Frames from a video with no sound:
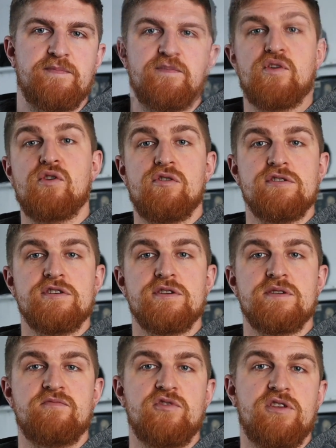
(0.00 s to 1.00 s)
There are also
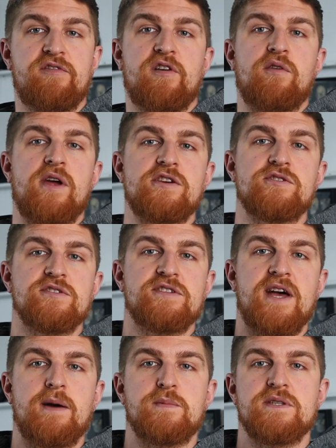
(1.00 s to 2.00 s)
some really foundational
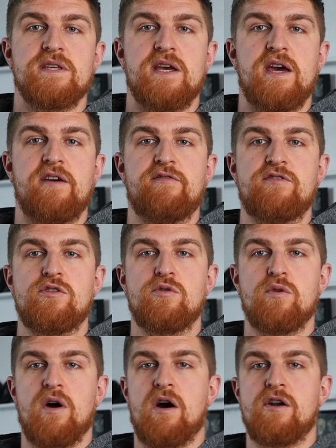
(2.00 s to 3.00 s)
steps if
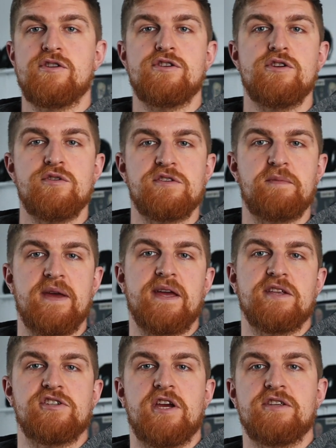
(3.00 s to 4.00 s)
you are new to
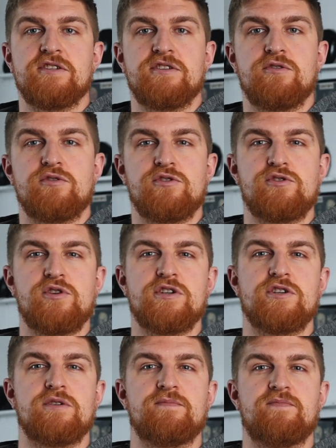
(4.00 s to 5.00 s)
making changes in your
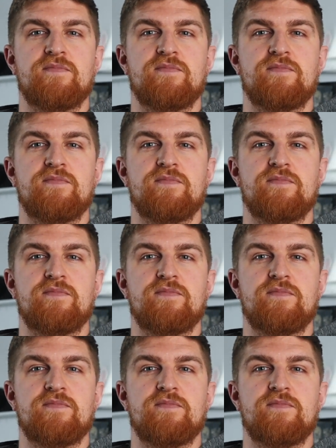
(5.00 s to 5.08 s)
nutrition.